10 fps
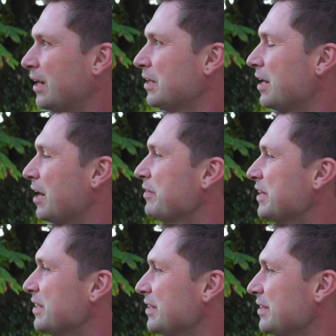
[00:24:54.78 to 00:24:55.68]
I think
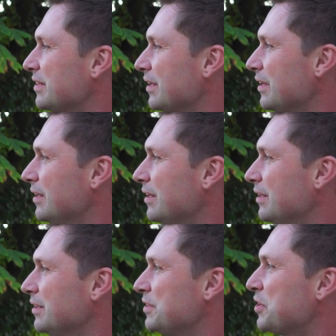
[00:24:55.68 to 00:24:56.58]
the
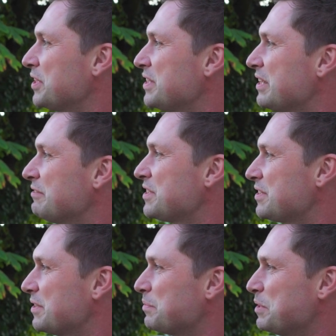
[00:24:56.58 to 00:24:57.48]
idea is
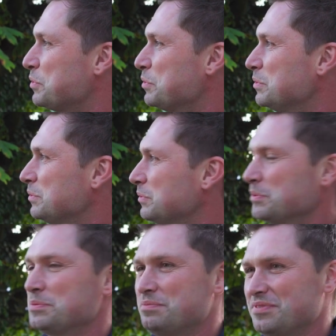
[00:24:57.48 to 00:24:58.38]
that people
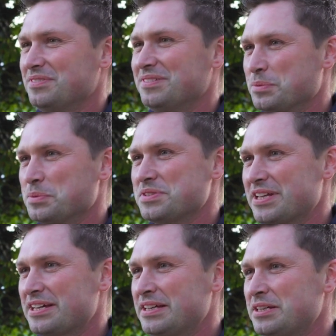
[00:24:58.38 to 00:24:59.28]
will
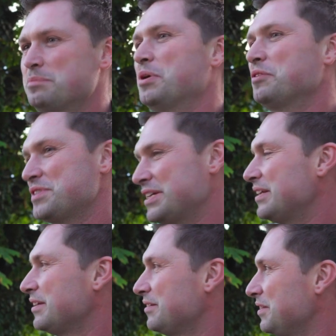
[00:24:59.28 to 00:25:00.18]
stay here, but
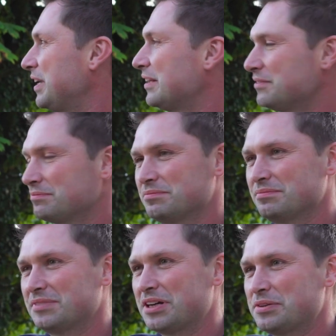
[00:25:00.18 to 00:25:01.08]
obviously you can
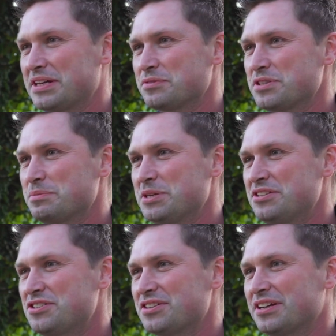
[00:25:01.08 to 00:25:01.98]
go down to the
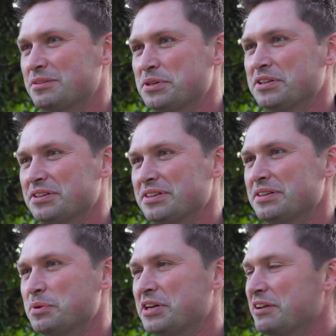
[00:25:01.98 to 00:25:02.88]
beach, but
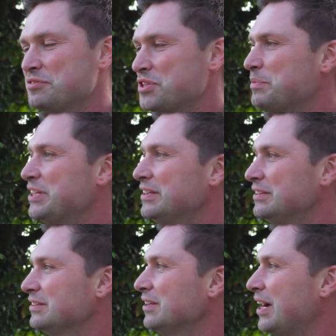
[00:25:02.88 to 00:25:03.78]
we're going to have so many
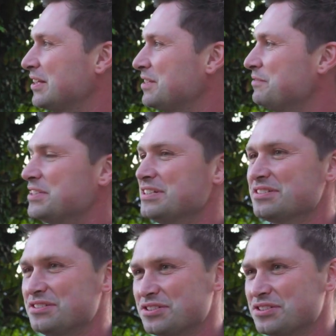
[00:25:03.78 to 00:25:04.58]
like activities and